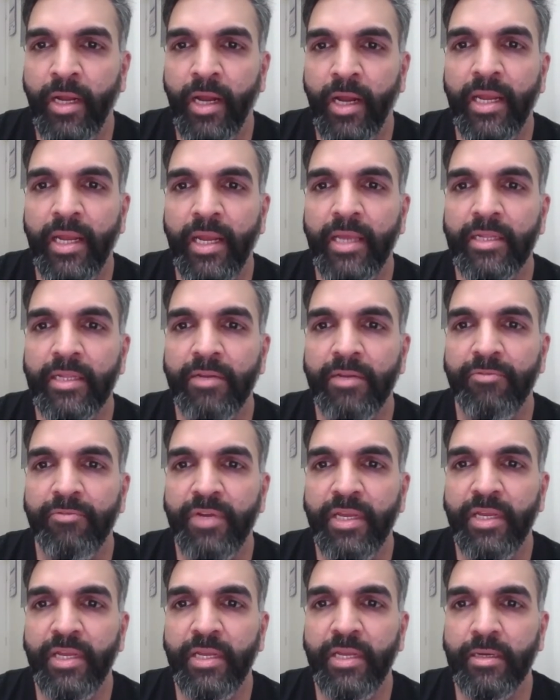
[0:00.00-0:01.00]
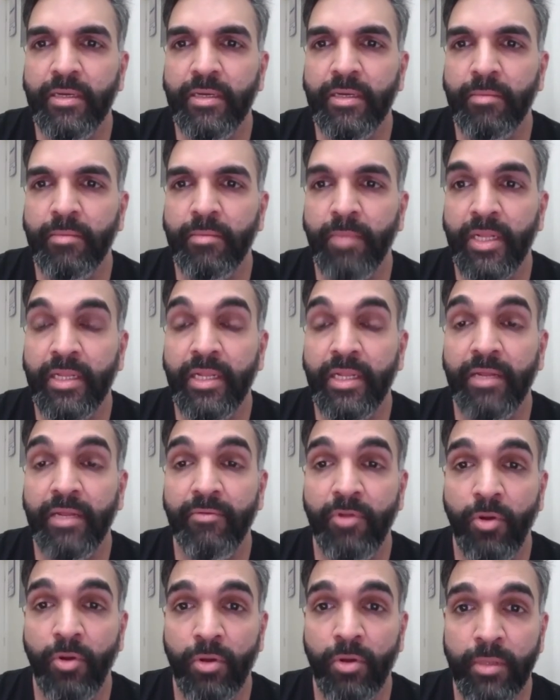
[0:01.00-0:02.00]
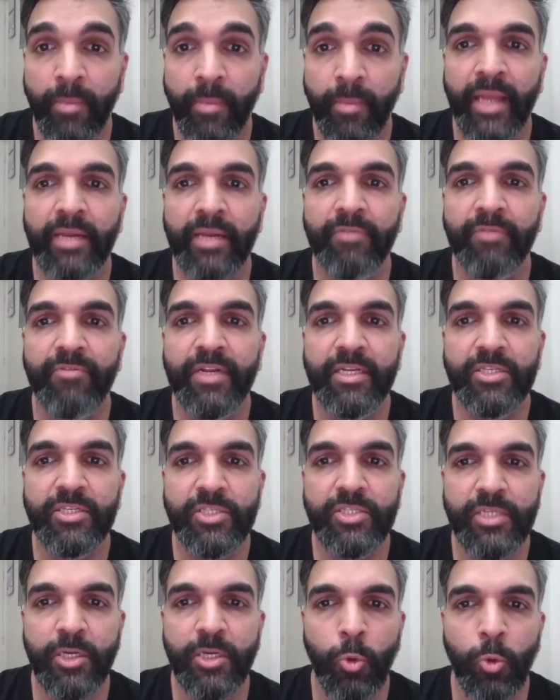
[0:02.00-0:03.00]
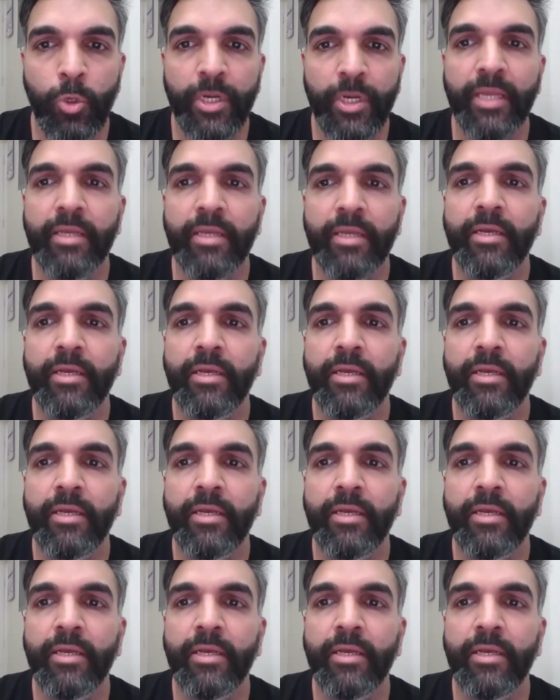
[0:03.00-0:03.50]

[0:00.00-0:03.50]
Unlike the Nifty, the monthly level on the Bank Nifty is still holding.